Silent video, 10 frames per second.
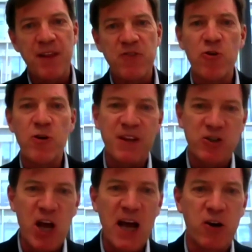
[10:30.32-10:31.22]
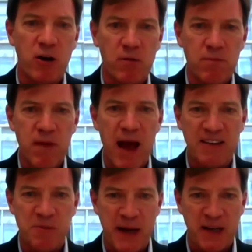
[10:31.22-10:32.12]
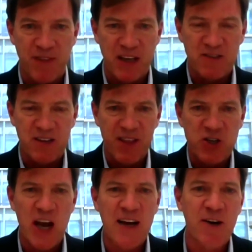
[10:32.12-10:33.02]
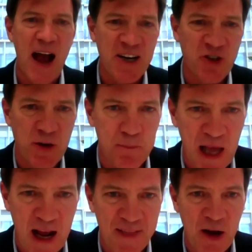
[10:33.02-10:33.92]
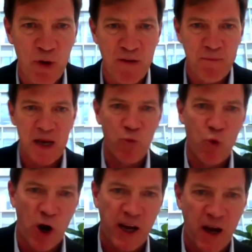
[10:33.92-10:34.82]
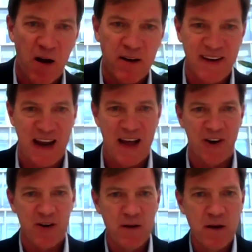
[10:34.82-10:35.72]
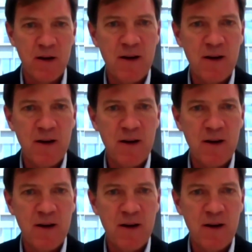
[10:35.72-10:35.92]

on the sort of the gender aspect of this and the gender action plan that we've been working on together.